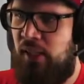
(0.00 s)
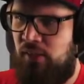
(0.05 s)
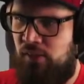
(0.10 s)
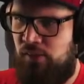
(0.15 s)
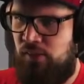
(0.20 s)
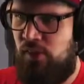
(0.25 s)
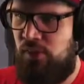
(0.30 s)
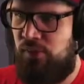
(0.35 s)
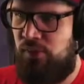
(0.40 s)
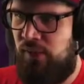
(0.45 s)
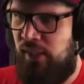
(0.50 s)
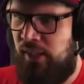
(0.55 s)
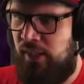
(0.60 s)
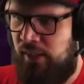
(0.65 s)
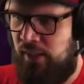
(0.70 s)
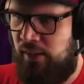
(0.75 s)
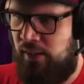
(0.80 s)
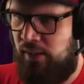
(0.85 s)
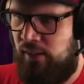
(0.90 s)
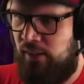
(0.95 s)
in the slot right
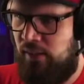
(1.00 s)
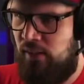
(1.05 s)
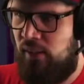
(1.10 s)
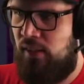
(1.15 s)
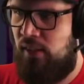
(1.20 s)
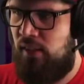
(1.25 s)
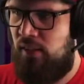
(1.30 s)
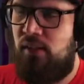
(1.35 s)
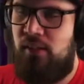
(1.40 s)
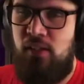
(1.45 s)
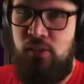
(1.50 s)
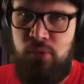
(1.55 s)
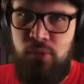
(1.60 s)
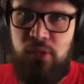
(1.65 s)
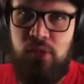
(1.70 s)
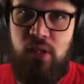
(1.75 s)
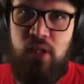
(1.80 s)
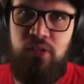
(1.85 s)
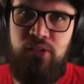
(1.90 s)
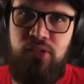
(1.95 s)
here. This will
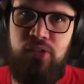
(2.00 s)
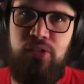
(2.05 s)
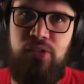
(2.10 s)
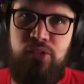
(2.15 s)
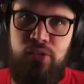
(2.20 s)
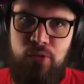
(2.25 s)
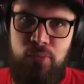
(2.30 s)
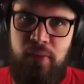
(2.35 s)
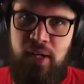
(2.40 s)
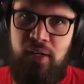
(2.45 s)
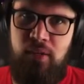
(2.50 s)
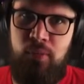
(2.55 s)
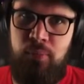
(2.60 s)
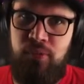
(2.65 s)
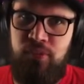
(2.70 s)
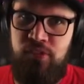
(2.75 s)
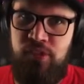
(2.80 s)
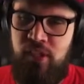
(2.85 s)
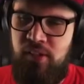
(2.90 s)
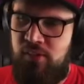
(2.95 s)
cost you 2
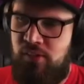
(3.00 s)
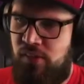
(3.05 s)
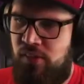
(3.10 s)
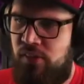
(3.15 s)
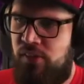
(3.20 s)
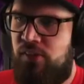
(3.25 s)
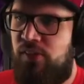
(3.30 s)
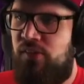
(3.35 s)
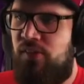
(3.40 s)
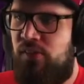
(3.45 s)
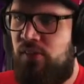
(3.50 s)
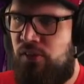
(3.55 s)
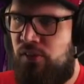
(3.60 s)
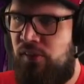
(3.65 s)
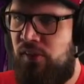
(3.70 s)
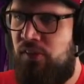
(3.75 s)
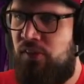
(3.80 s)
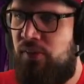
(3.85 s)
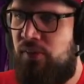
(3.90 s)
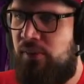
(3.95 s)
microprocessors,
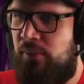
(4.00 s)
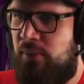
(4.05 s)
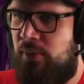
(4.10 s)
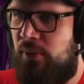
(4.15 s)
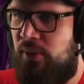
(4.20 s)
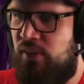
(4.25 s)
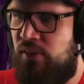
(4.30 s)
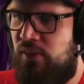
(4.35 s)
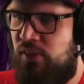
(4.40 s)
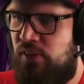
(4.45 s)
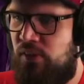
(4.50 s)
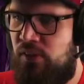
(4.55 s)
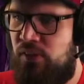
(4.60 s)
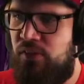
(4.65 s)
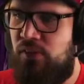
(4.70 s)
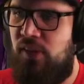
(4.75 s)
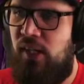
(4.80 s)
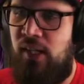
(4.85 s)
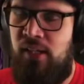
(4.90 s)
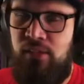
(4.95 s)
3 storm
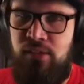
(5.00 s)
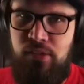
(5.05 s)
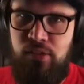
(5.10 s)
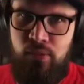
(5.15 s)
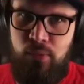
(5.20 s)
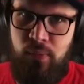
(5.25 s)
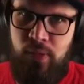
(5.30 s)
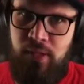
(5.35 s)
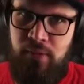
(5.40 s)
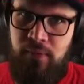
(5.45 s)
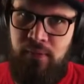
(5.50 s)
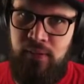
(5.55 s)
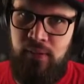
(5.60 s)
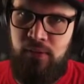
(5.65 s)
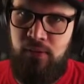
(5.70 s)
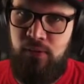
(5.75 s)
crystals and 2 wiring